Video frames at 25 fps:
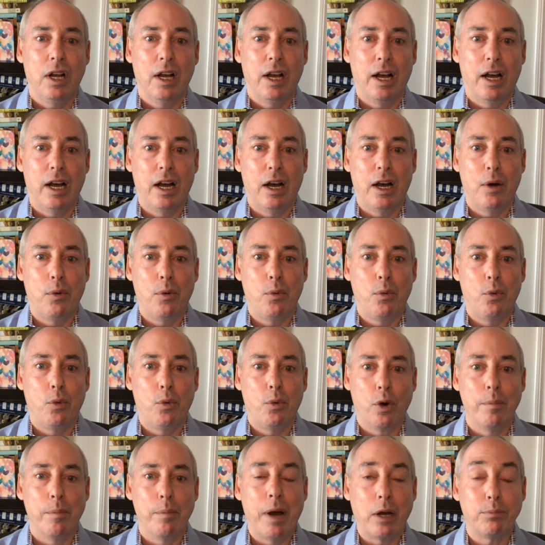
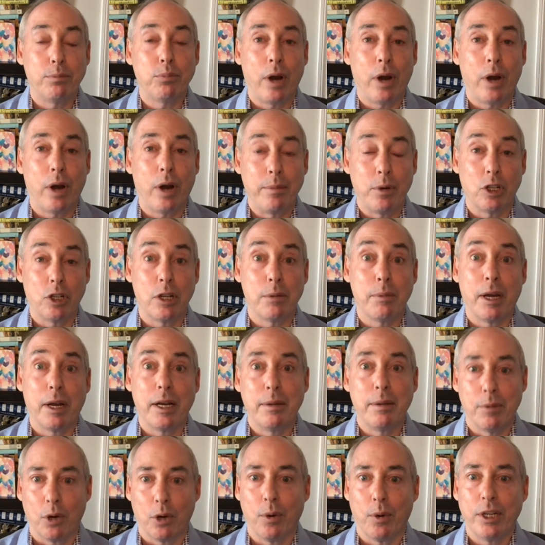were primarily
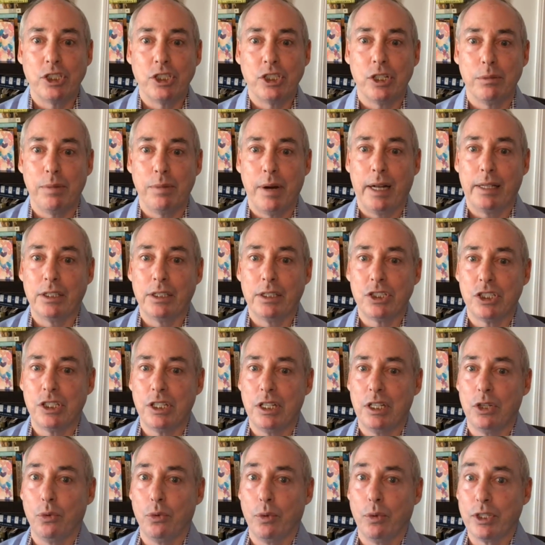about immigration
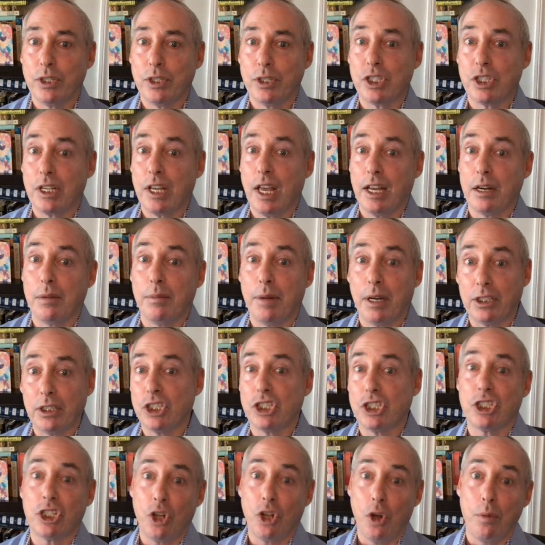policy and once again about
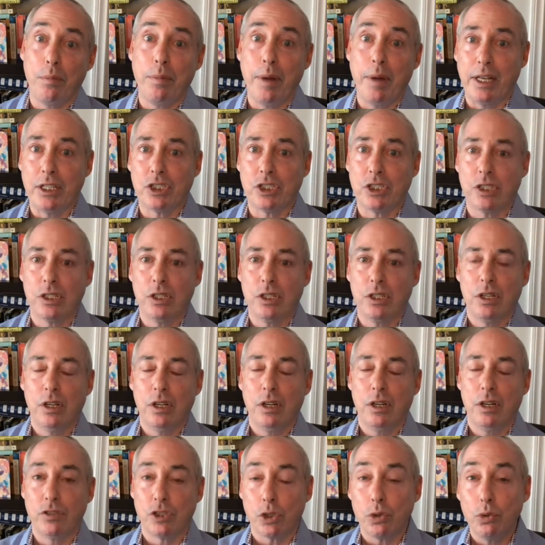the slow pace
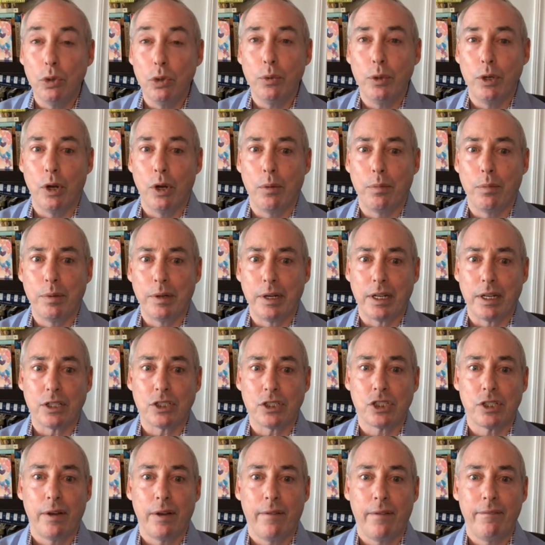of school
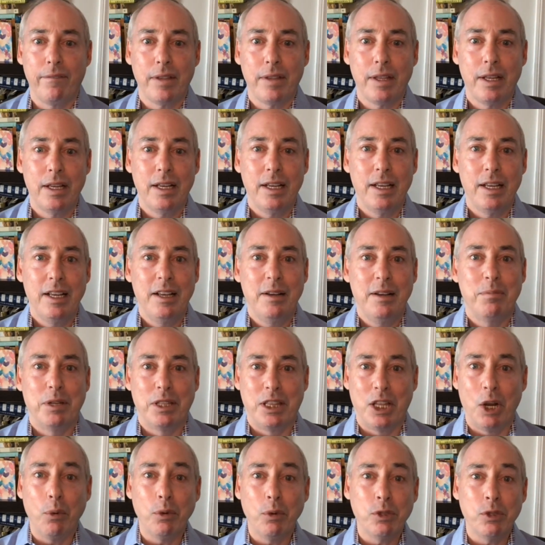reopenings.
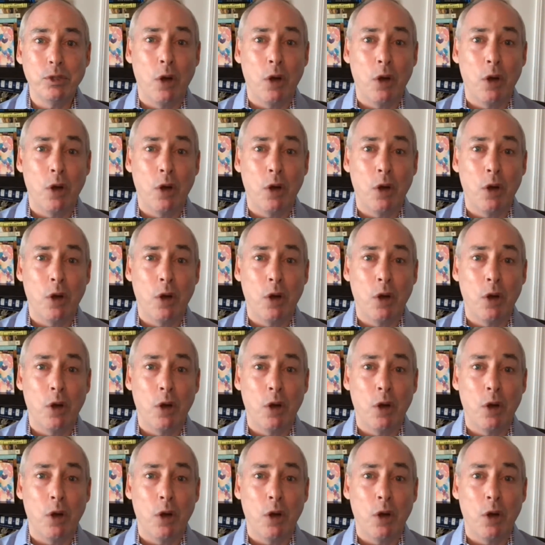But there was